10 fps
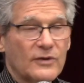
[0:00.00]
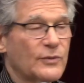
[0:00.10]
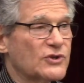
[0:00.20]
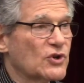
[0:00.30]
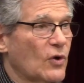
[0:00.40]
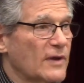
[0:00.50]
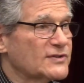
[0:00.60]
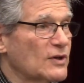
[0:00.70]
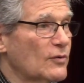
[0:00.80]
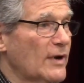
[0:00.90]
We should
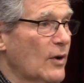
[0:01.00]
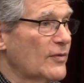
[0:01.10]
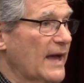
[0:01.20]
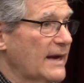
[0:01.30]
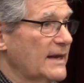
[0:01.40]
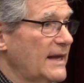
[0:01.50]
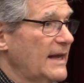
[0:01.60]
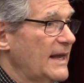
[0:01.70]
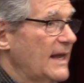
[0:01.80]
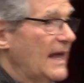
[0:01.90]
also know that
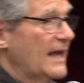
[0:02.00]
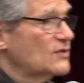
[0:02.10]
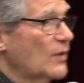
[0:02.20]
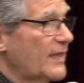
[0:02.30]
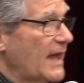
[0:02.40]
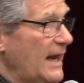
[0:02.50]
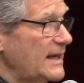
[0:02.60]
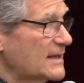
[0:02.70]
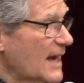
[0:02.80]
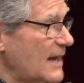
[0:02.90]
as with
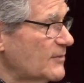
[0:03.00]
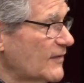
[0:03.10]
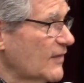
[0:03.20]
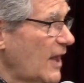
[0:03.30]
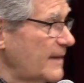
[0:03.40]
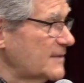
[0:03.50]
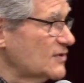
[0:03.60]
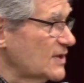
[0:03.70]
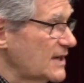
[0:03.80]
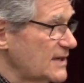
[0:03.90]
any type of Lyme
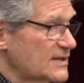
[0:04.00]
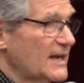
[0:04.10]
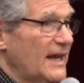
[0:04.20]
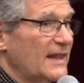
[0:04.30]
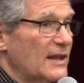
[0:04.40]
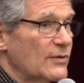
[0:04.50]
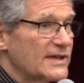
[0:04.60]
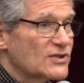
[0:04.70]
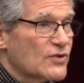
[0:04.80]
disease, there is